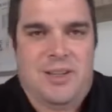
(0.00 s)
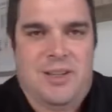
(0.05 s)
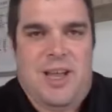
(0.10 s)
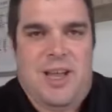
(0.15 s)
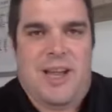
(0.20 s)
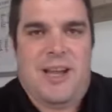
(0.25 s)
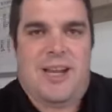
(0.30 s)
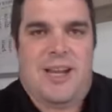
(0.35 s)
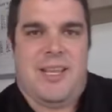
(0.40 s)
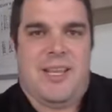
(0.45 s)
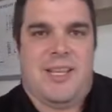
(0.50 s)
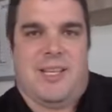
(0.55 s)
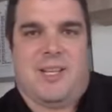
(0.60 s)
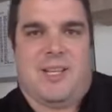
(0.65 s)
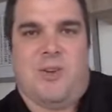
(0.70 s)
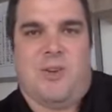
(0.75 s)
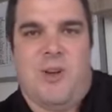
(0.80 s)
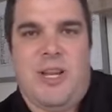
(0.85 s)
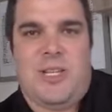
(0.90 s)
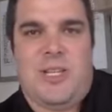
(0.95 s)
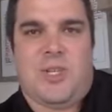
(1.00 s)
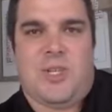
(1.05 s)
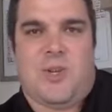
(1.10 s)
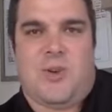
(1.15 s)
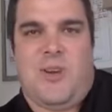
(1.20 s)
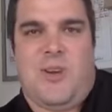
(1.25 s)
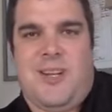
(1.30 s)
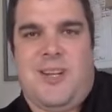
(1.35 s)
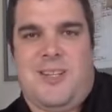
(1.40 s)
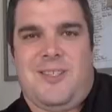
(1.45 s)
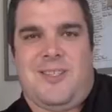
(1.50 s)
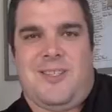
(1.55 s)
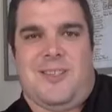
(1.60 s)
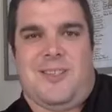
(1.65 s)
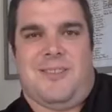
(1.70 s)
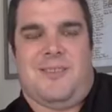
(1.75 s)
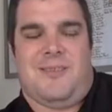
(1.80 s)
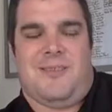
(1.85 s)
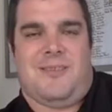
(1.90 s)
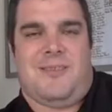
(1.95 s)
lighting and green screens
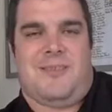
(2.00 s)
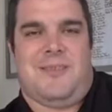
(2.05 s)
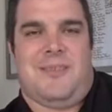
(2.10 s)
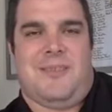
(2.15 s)
and